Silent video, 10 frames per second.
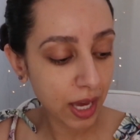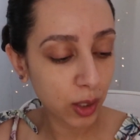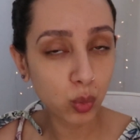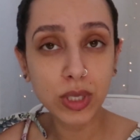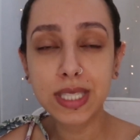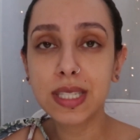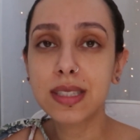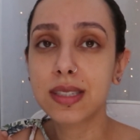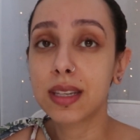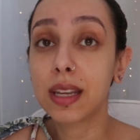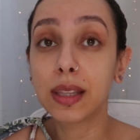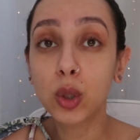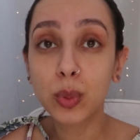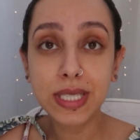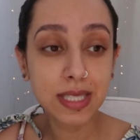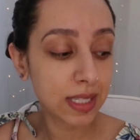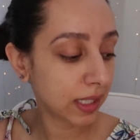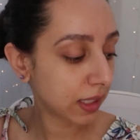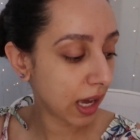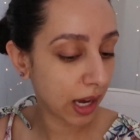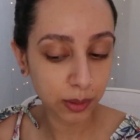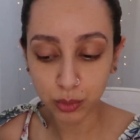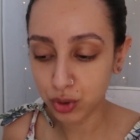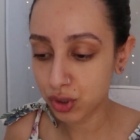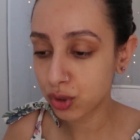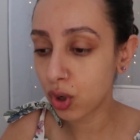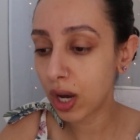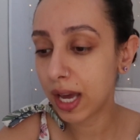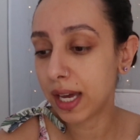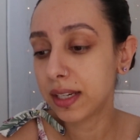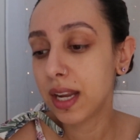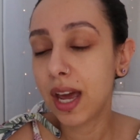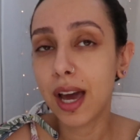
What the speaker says: And once it's in a liquid state, I'll just go ahead